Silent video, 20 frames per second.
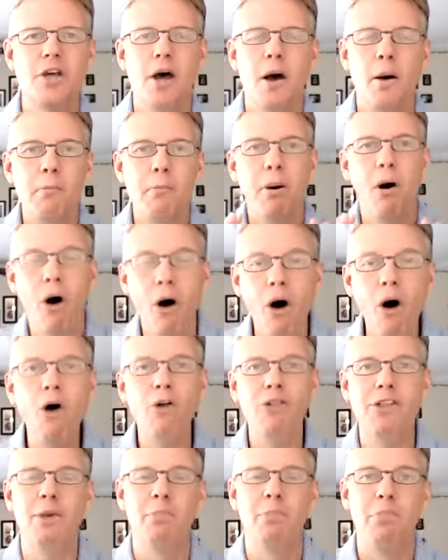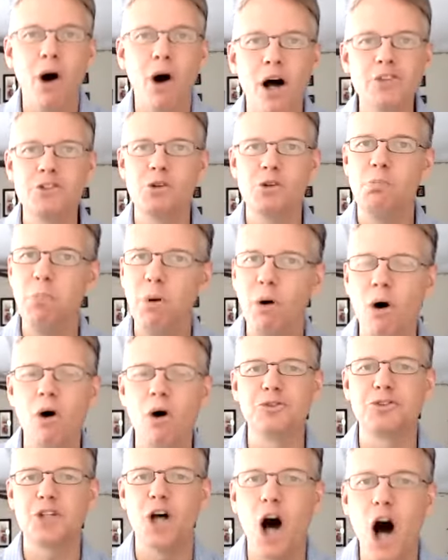Paul, the Apostle
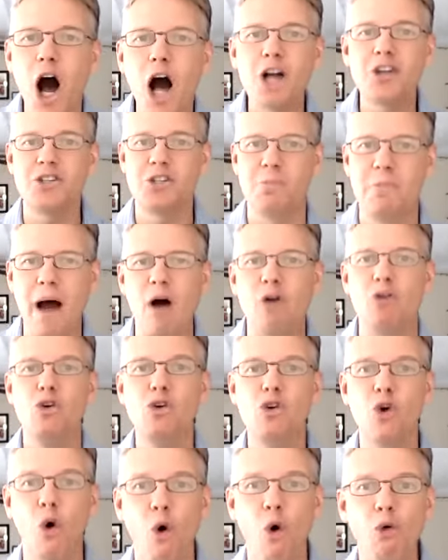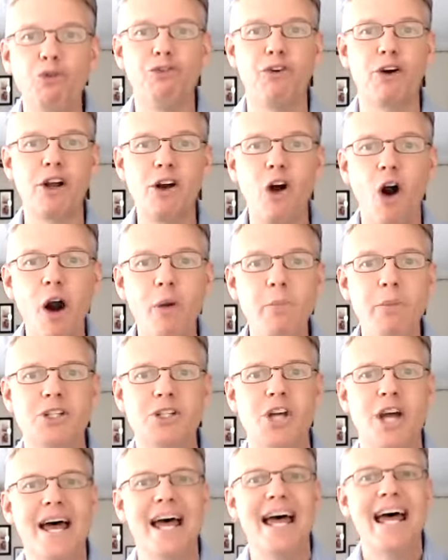Paul, talks about gold for garbage.
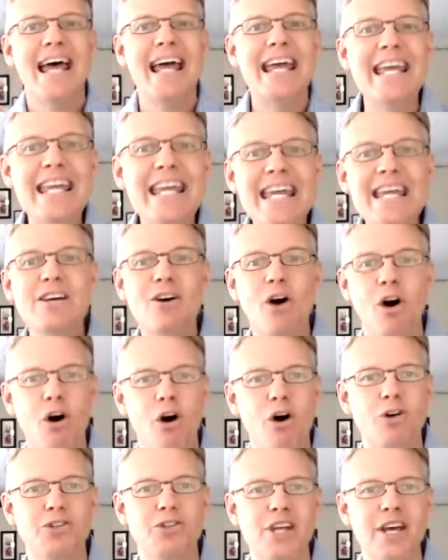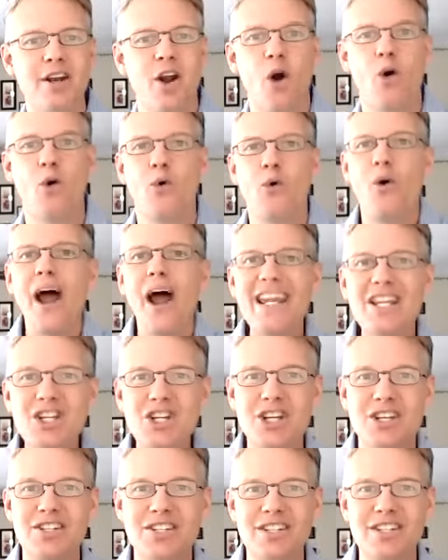He calls it
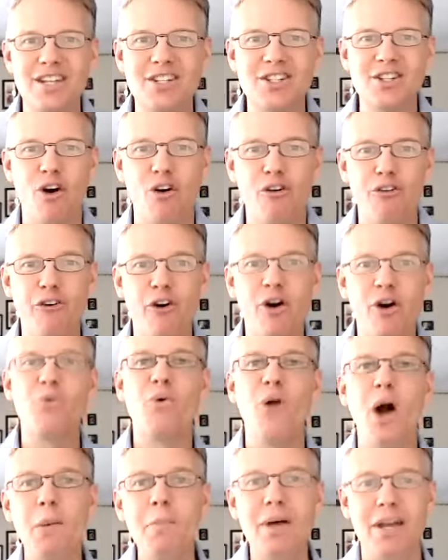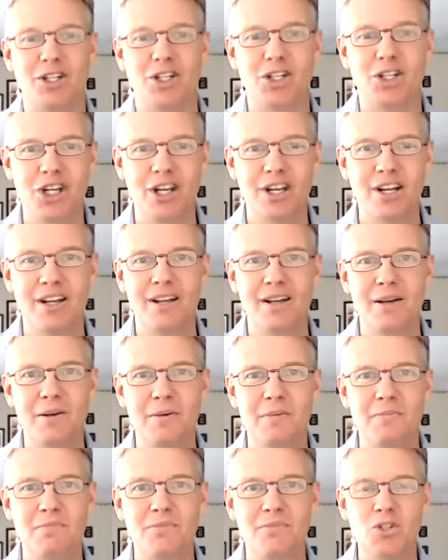righteousness for rubbish.
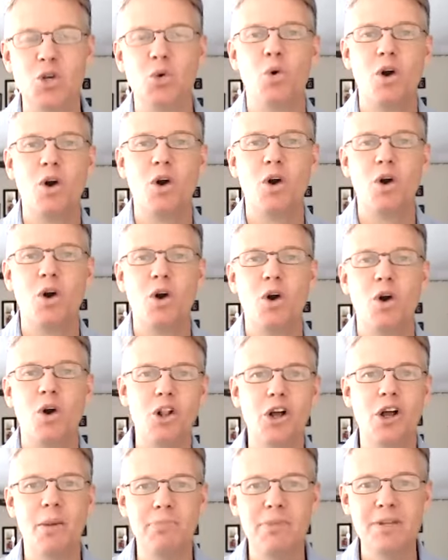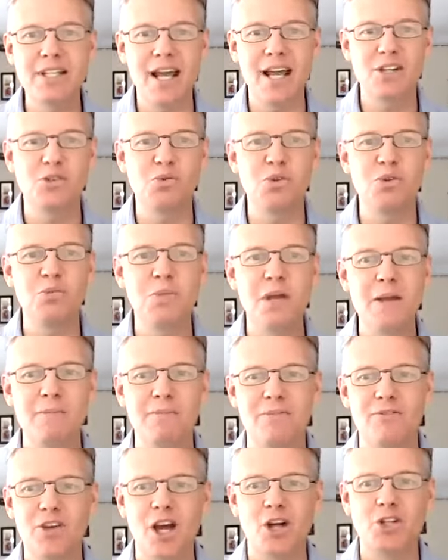So you want to look up the text with me?
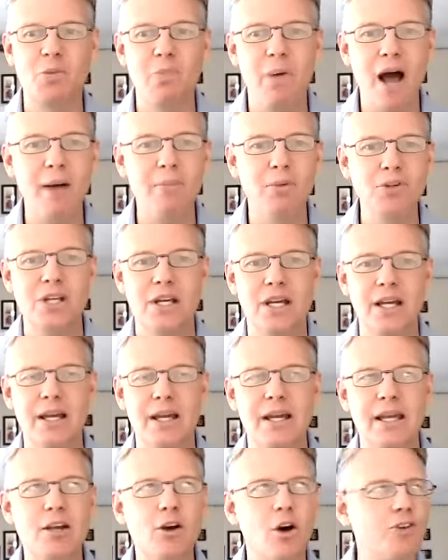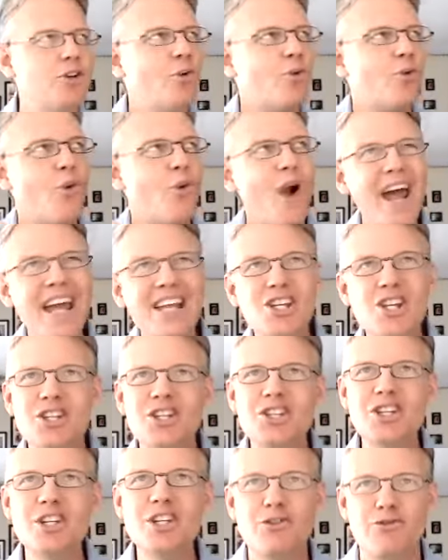If you got your Bibles? He calls it
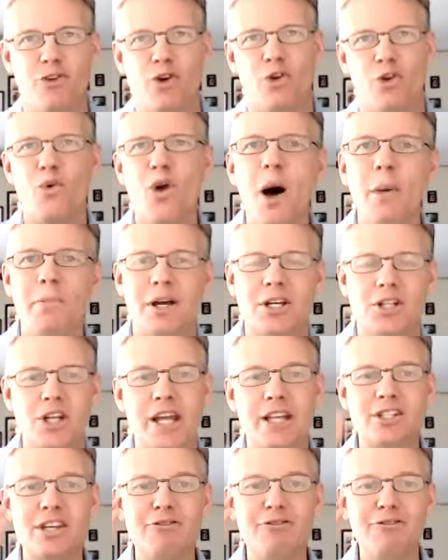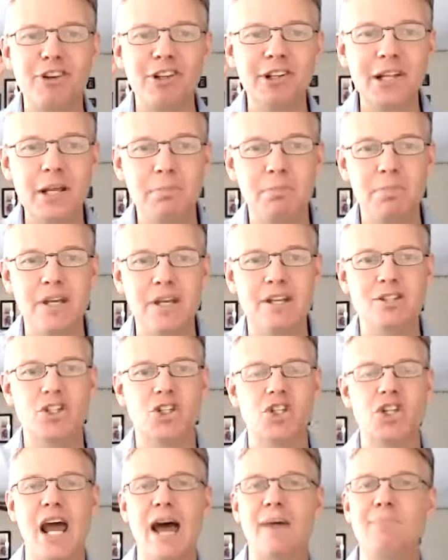righteousness for rubbish. It's in Philippians
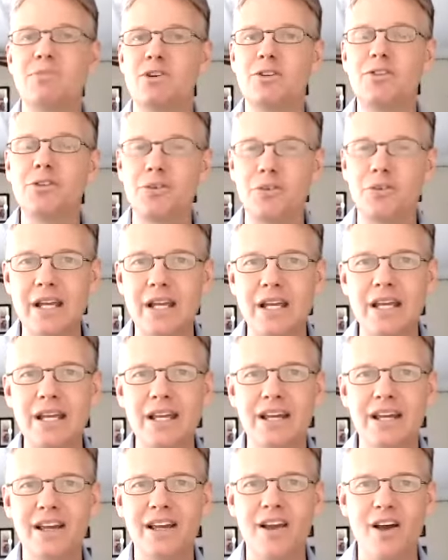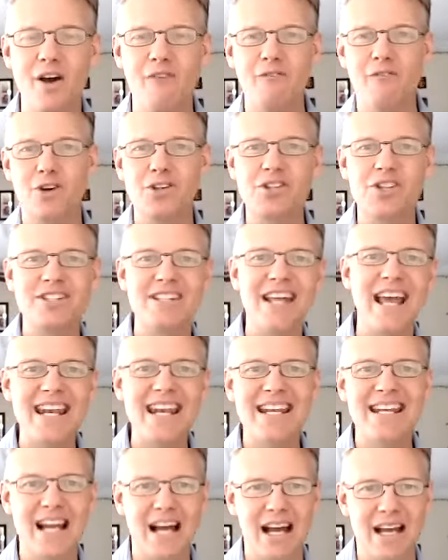chapter 3, verses 8
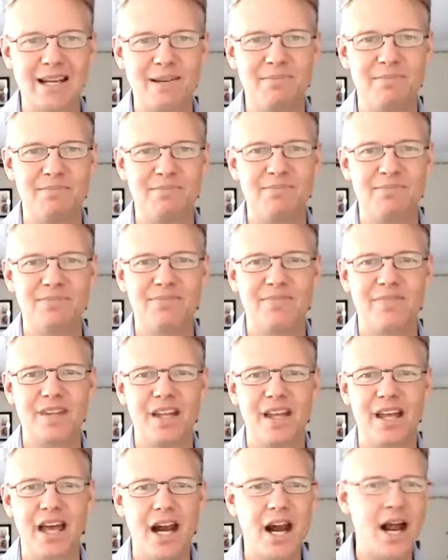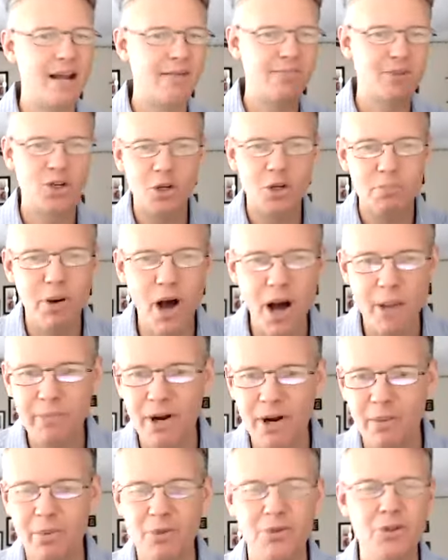and 9. And I could pop
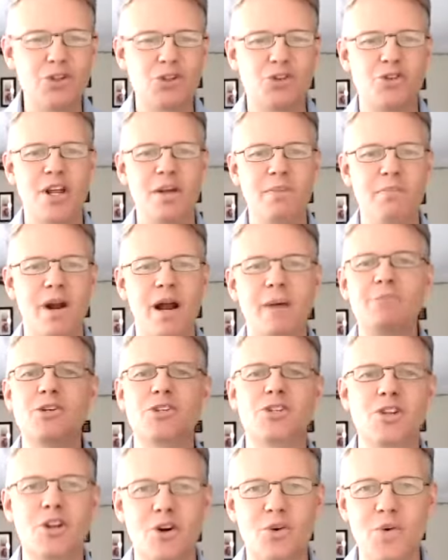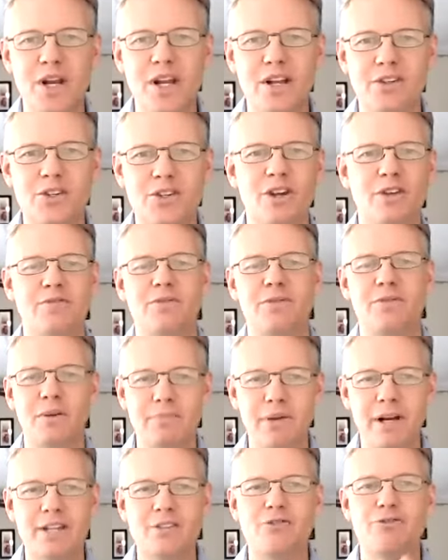it up on the screen, but I'm just going to read it to you.
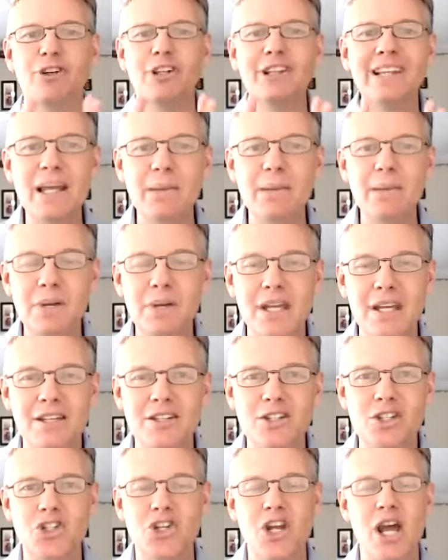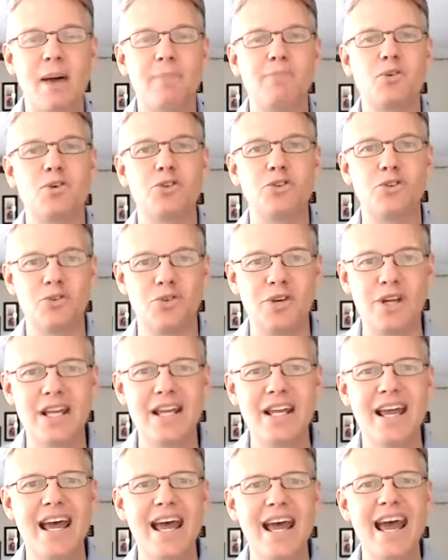But it's Philippians chapter 3,
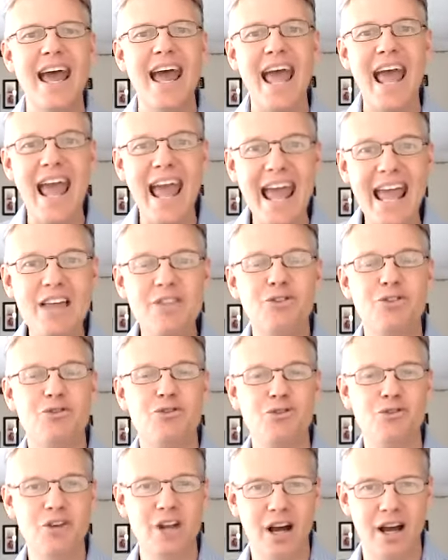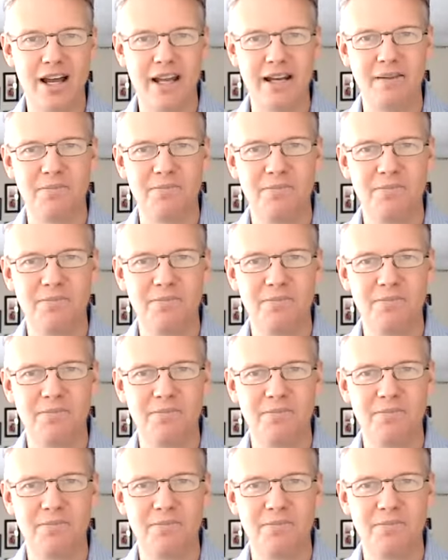8 through 9.